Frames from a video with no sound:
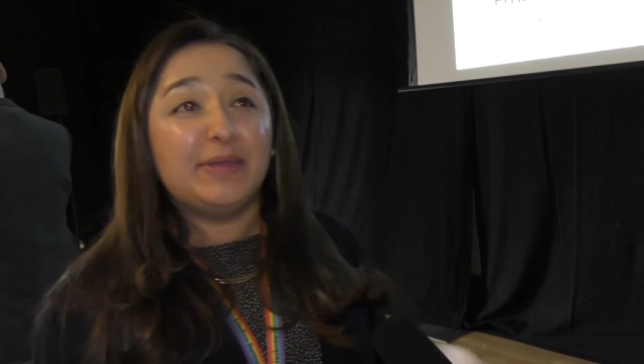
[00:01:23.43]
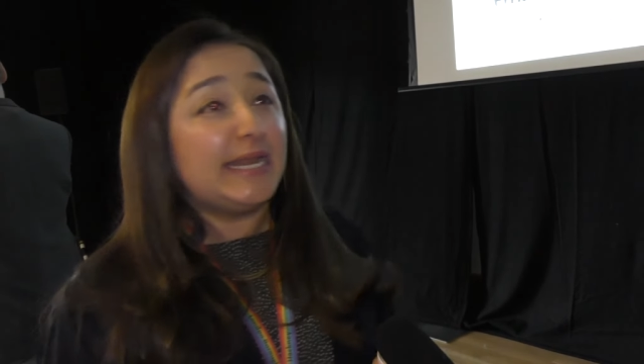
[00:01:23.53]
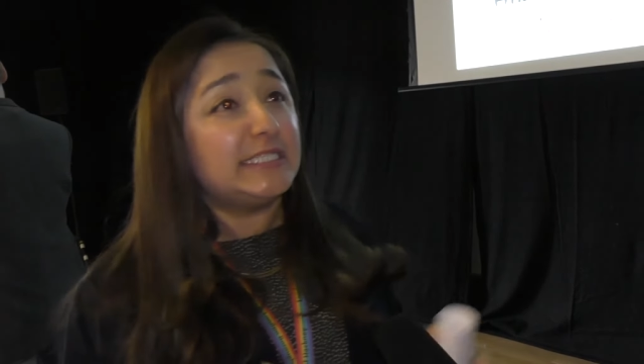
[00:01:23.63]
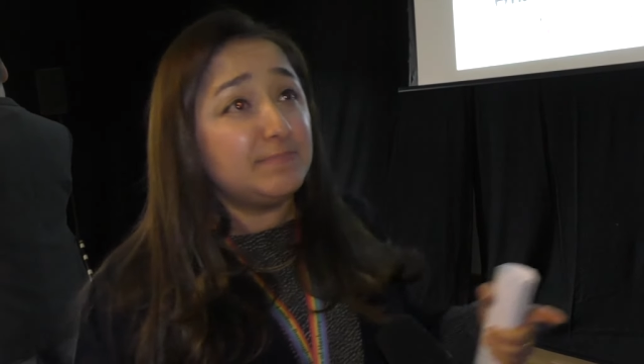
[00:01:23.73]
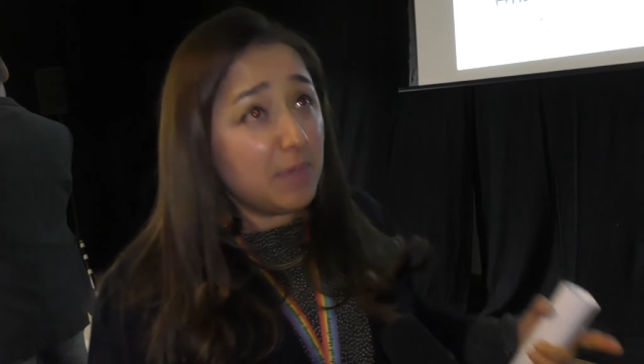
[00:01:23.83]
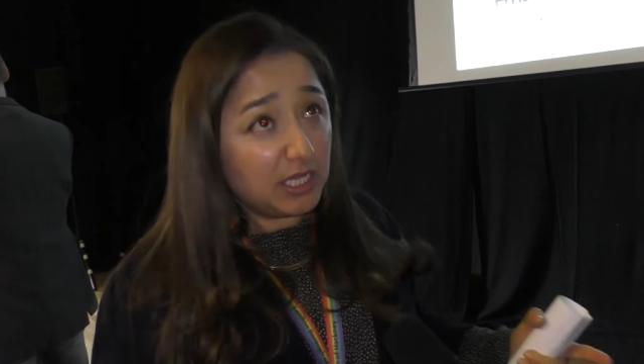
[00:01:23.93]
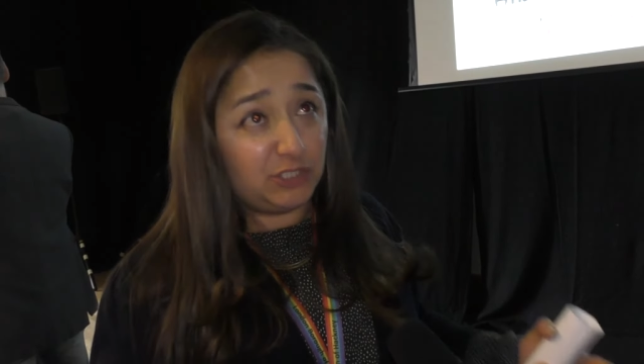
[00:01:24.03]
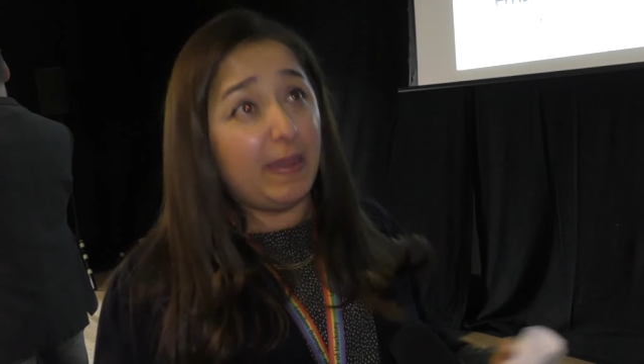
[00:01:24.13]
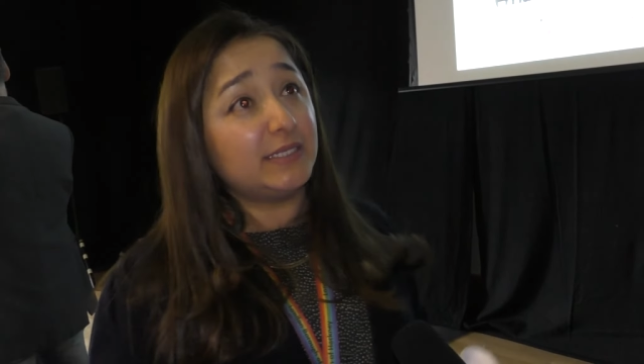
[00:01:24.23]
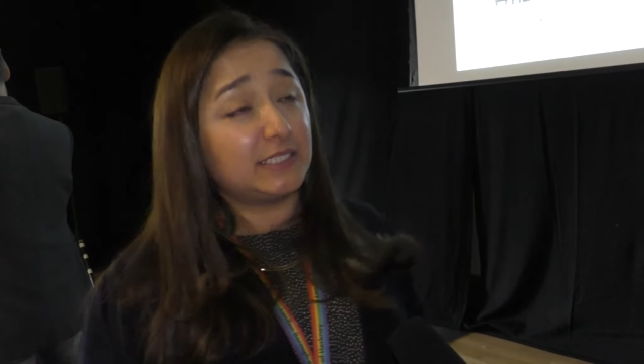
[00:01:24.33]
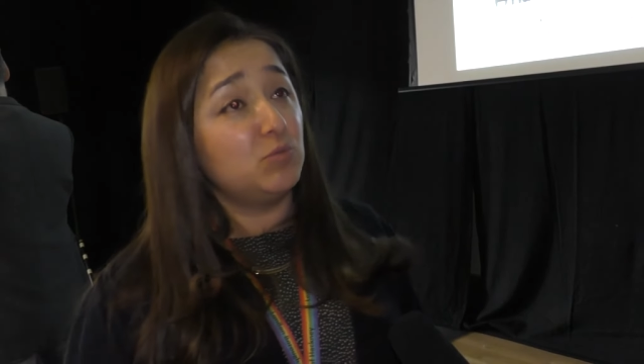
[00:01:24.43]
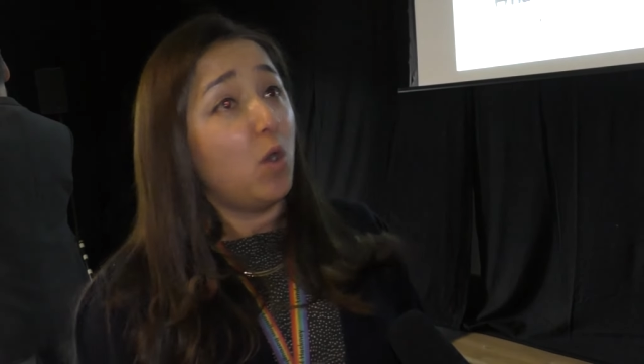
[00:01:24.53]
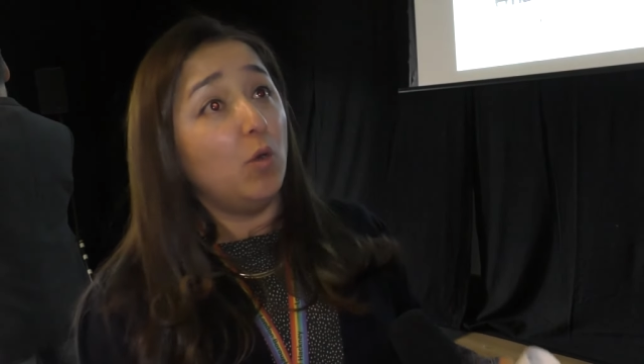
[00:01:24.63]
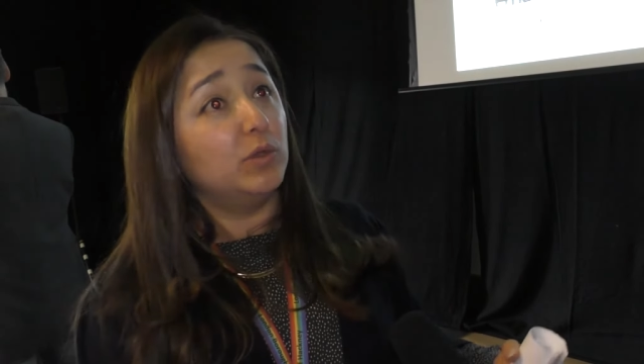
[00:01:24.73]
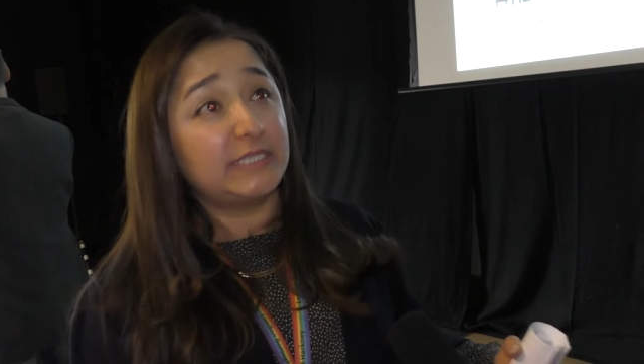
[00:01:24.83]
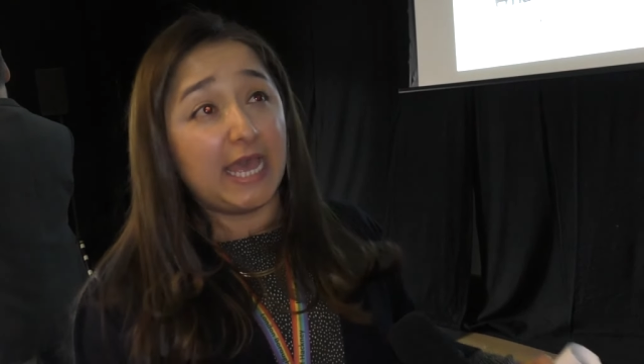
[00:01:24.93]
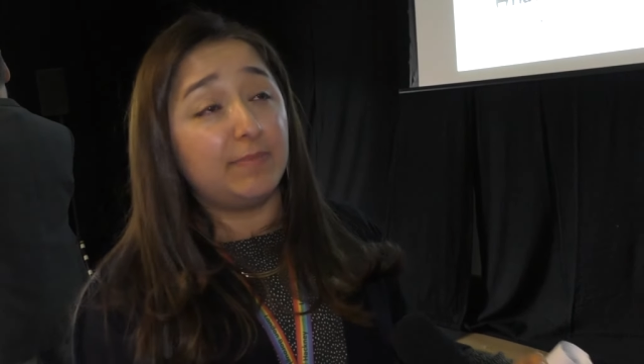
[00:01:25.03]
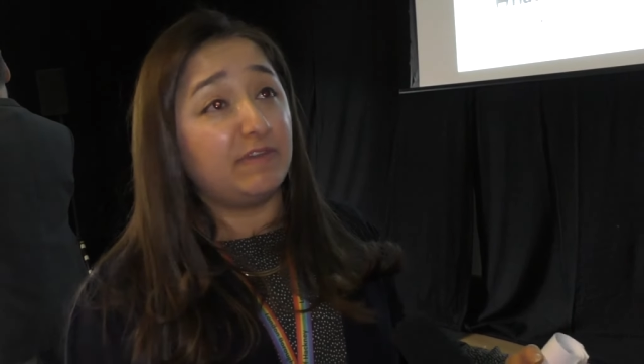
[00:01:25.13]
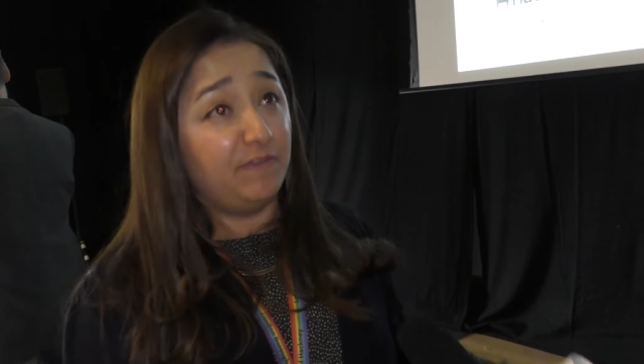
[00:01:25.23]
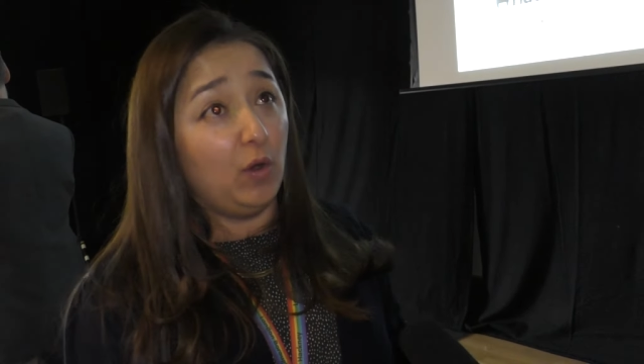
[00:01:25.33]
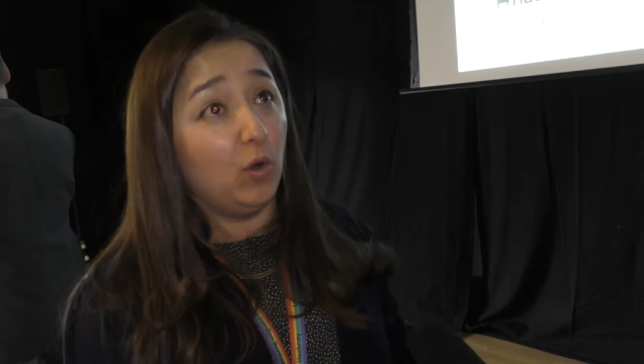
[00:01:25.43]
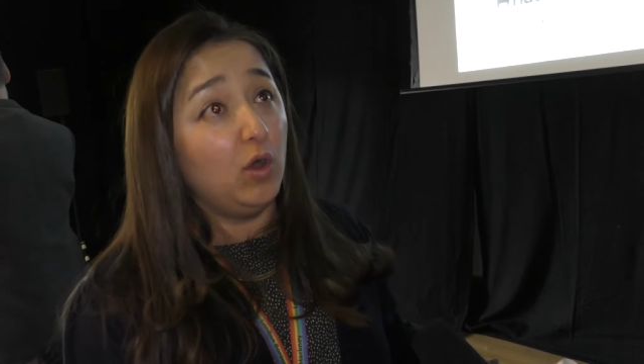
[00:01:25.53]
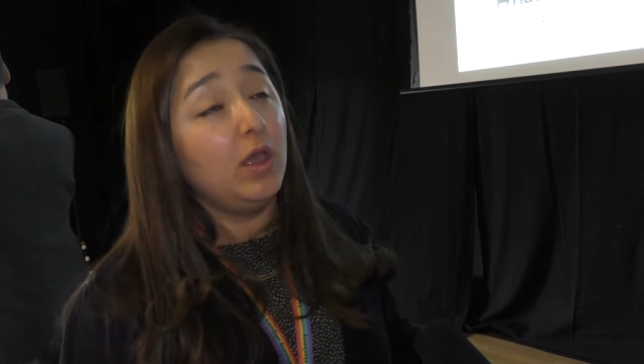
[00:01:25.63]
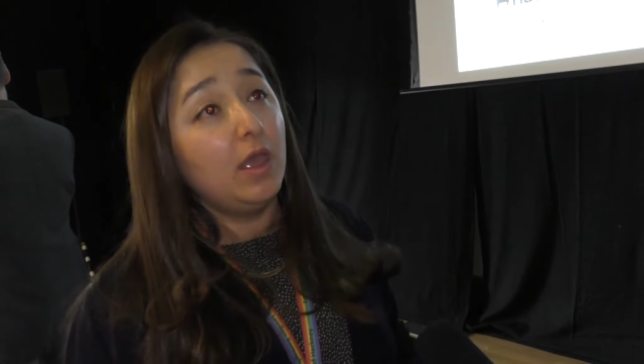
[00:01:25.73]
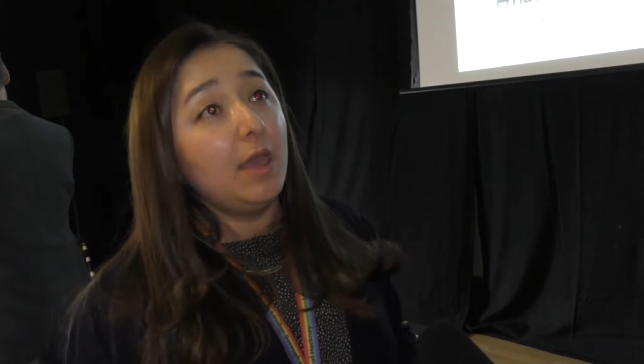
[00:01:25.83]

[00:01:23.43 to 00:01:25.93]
I mean, it's much better than what was there before,